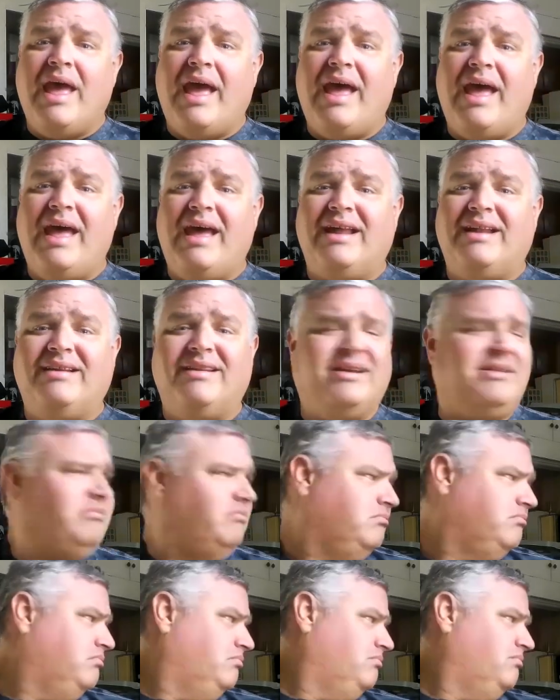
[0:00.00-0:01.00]
And
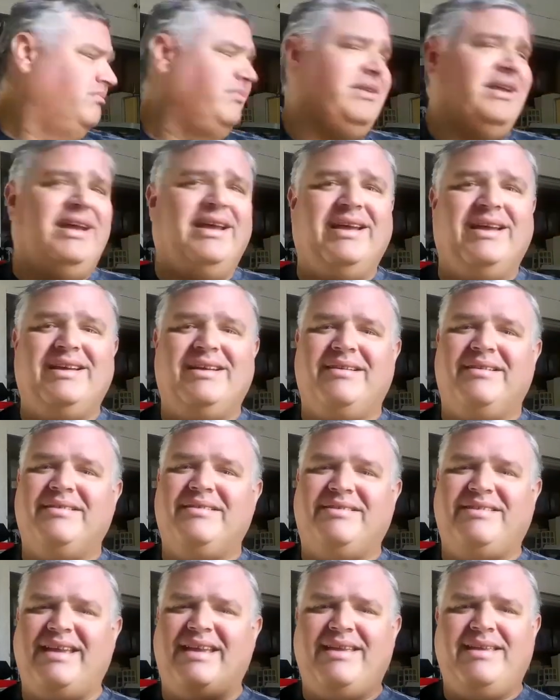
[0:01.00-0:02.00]

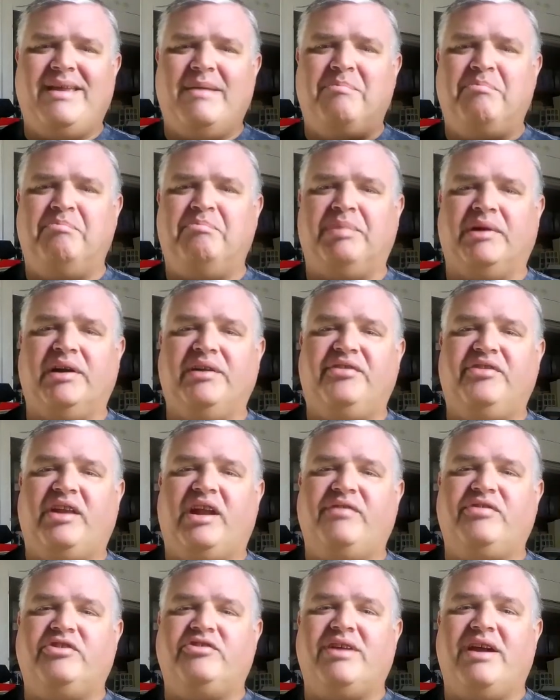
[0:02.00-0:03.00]
yeah, bird set
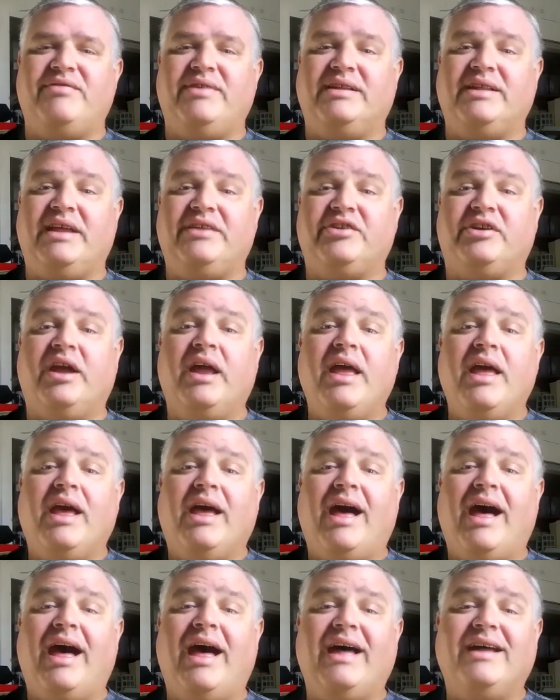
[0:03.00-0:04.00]
off the driveway laser.
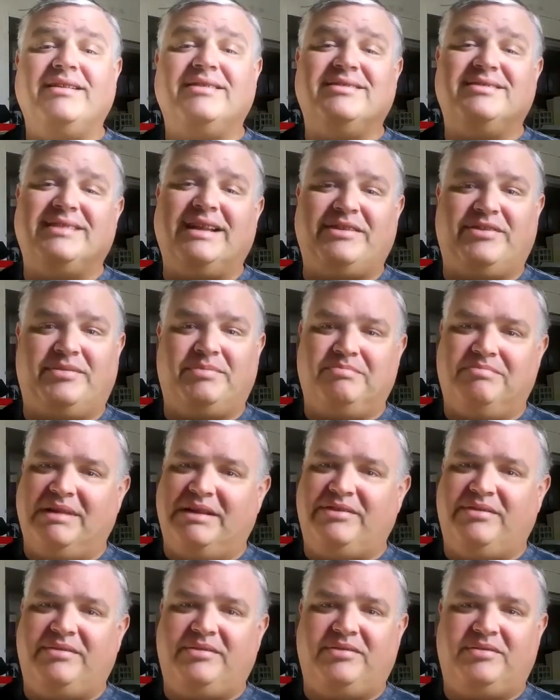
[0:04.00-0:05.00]
Let's
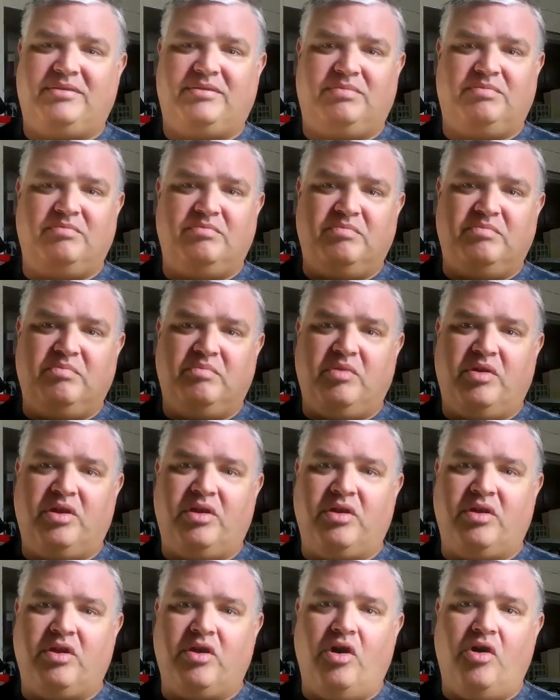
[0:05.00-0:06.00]

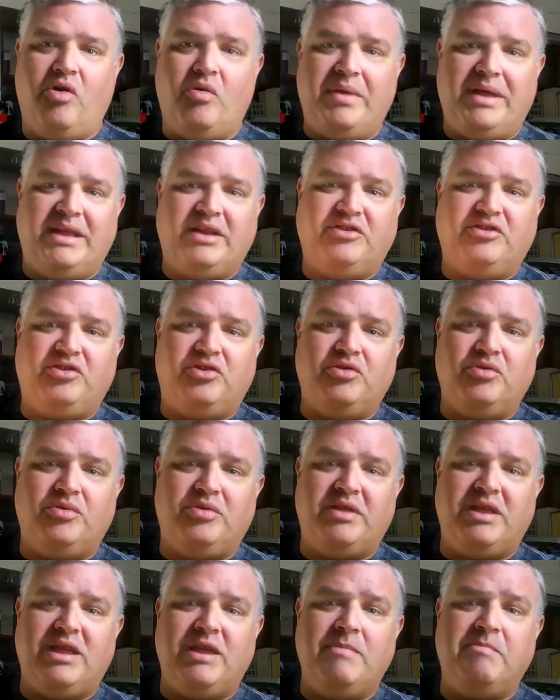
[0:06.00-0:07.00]
go into
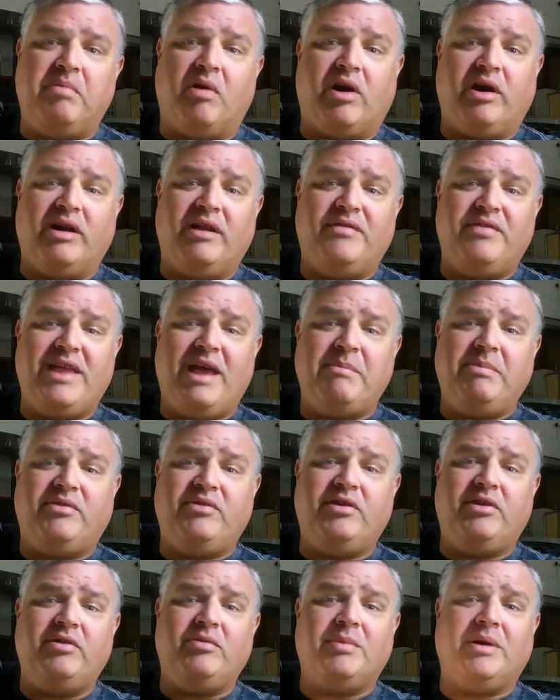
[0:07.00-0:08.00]
the part of the
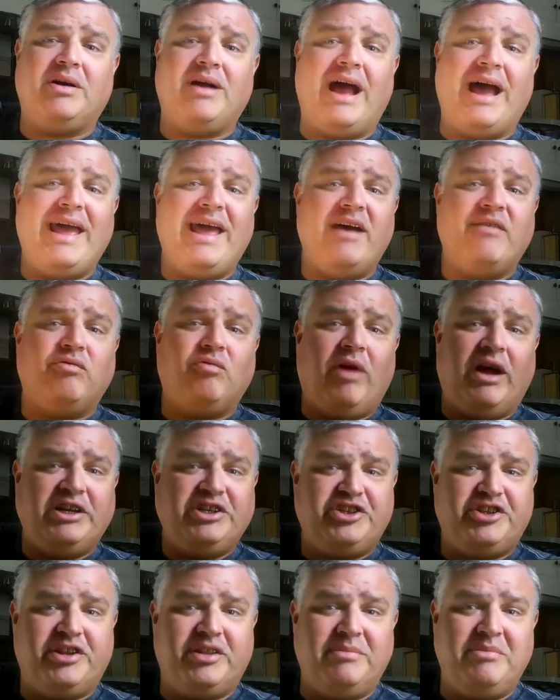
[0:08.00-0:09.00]
episode where I have
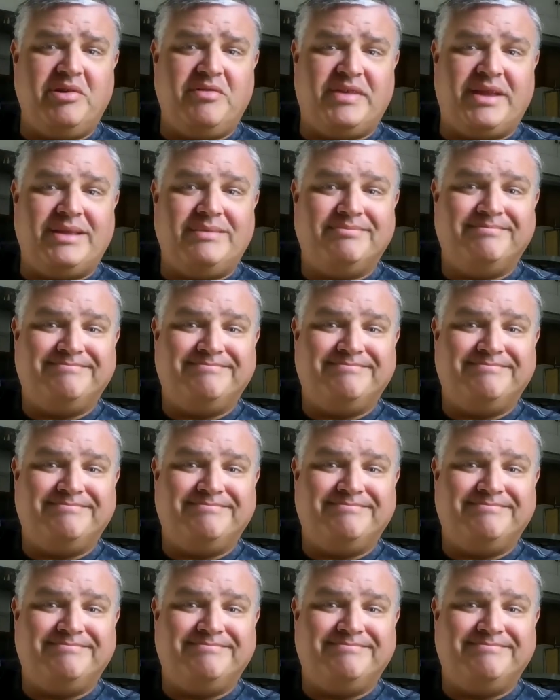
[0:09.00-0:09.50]
watched the movie.